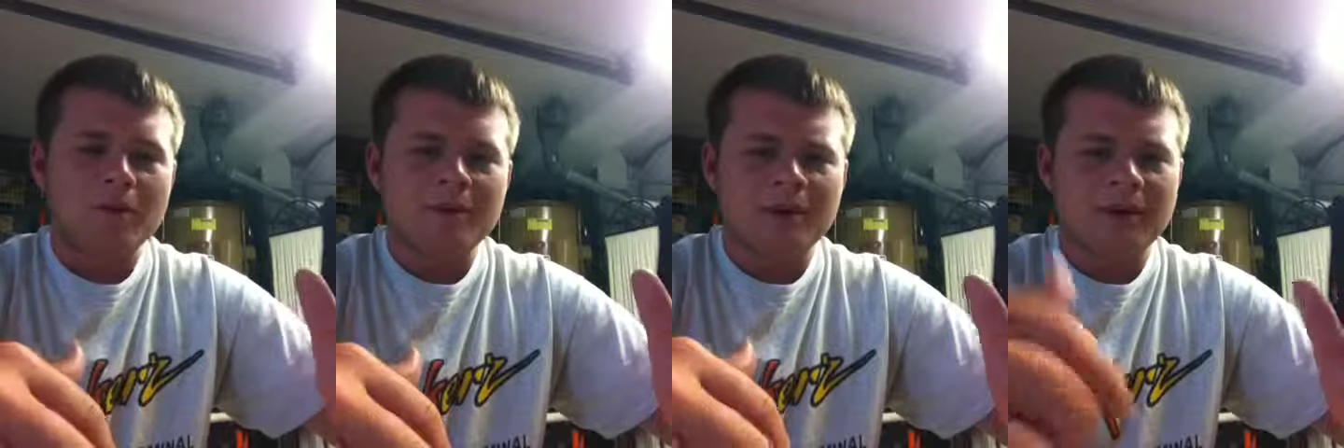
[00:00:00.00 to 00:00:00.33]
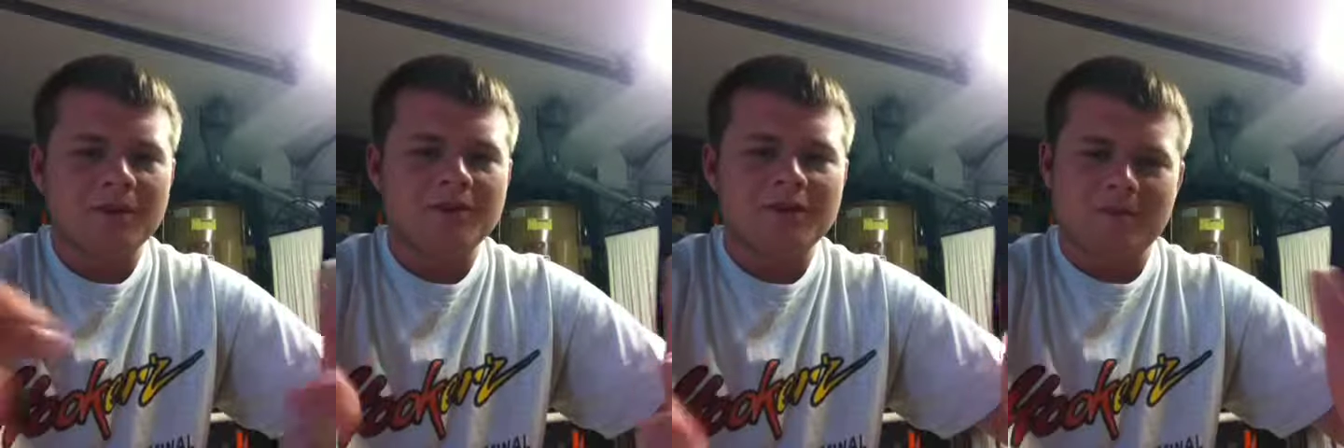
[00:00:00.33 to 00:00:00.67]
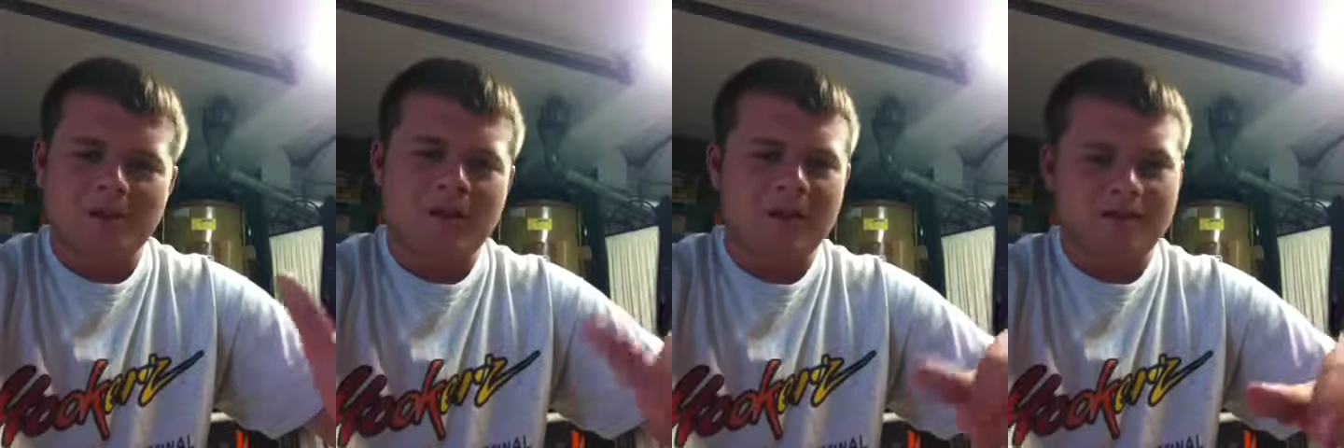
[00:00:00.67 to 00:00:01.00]
I know some
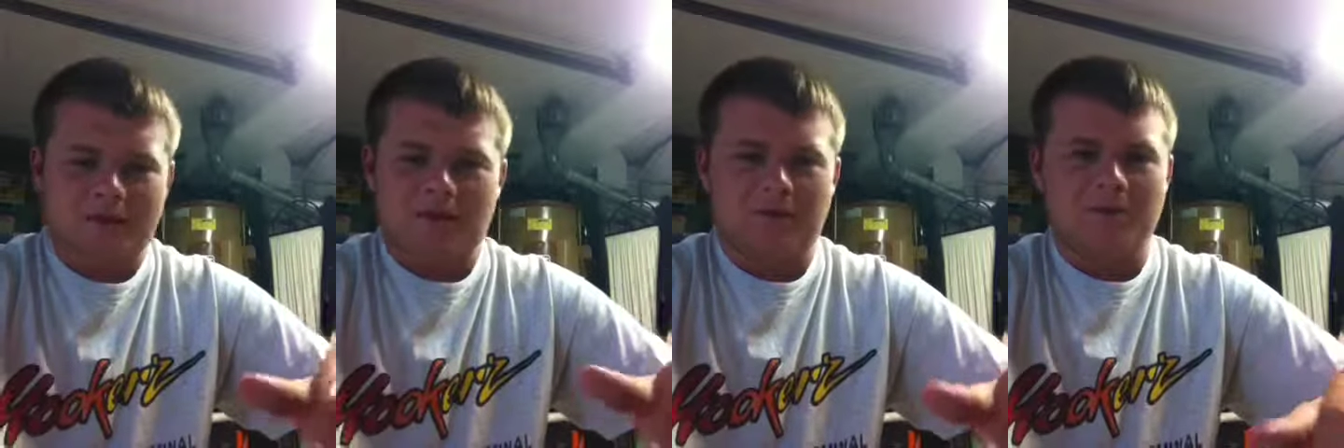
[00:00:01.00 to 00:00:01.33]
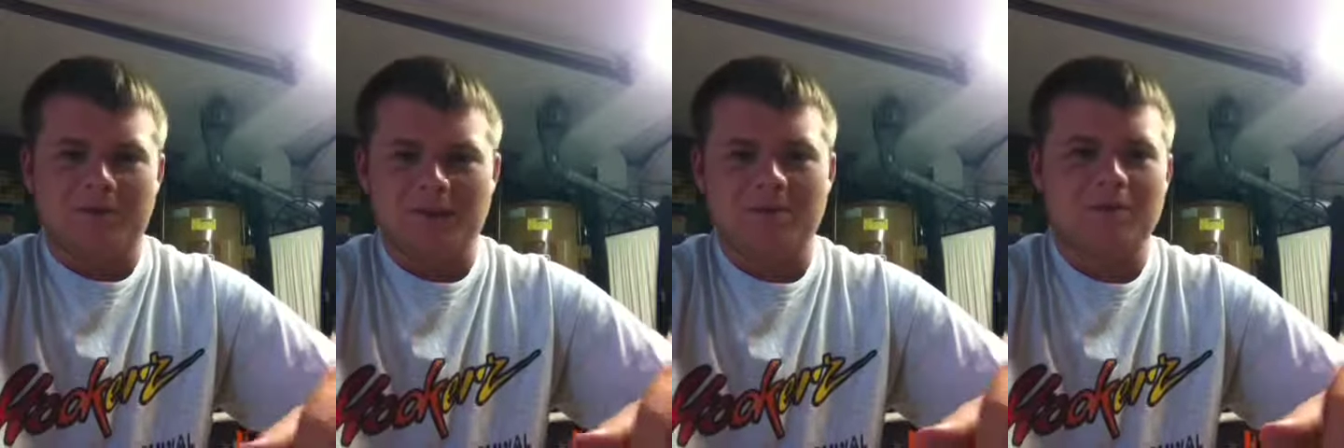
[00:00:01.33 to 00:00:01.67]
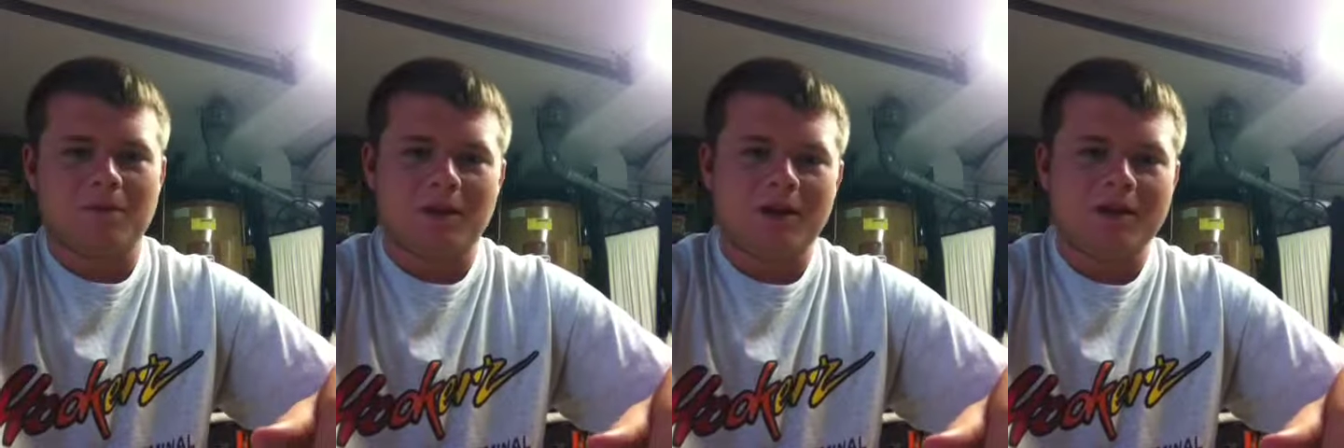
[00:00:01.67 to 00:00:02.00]
guys like flip
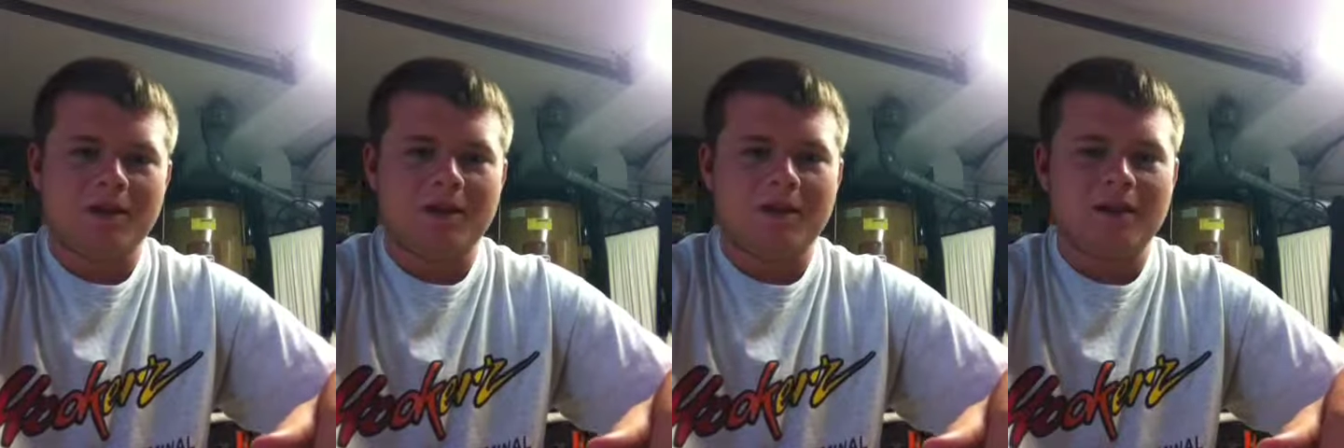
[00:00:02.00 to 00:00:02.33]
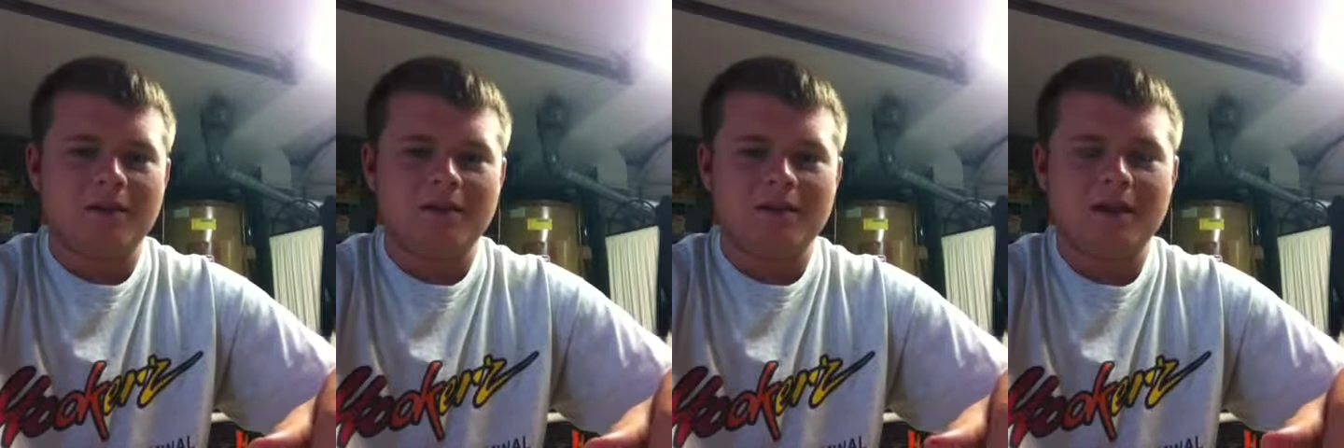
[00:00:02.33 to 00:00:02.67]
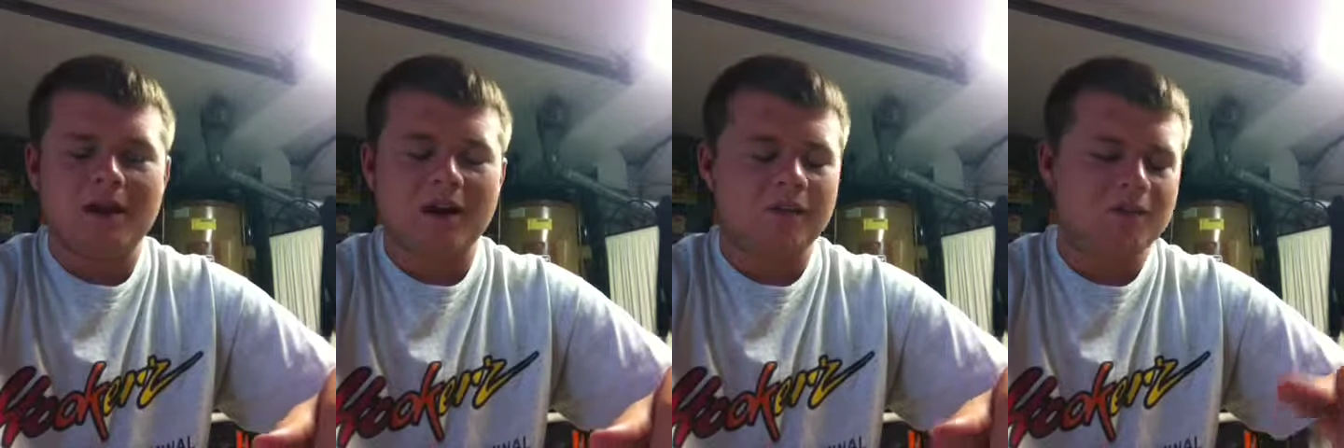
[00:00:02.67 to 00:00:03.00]
braid and
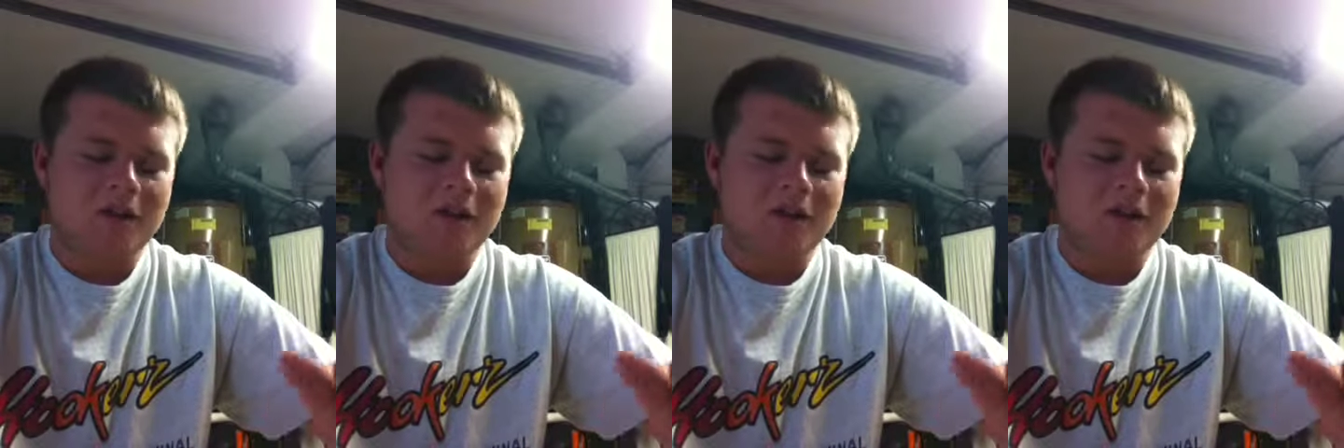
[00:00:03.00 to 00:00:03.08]
stuff,